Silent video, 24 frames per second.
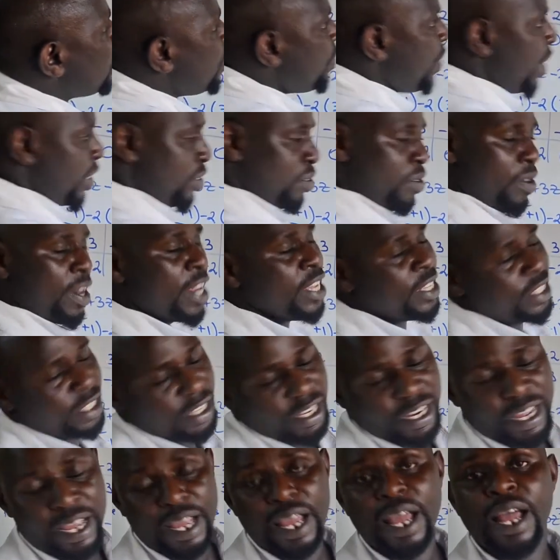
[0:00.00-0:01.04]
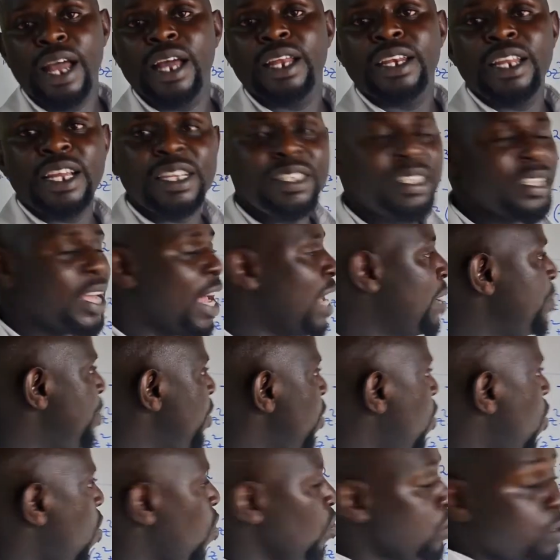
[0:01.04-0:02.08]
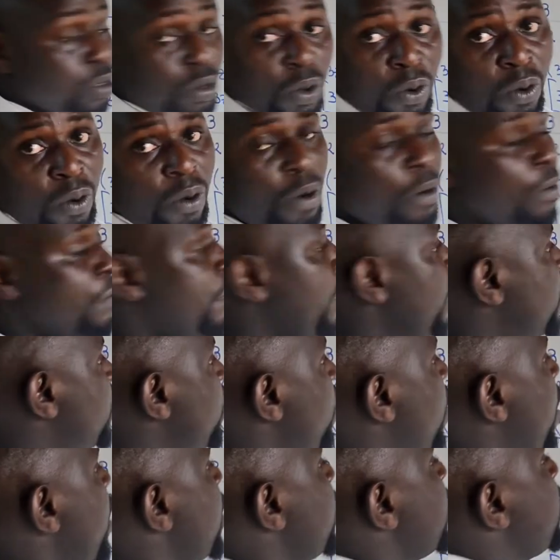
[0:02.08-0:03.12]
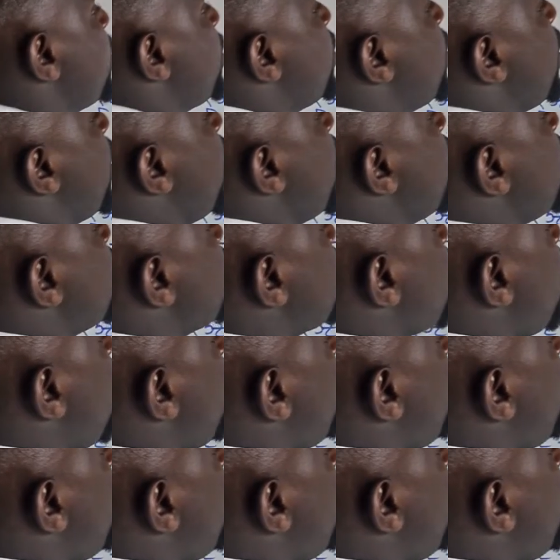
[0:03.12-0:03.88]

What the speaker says: factorized. This can be also factorized. So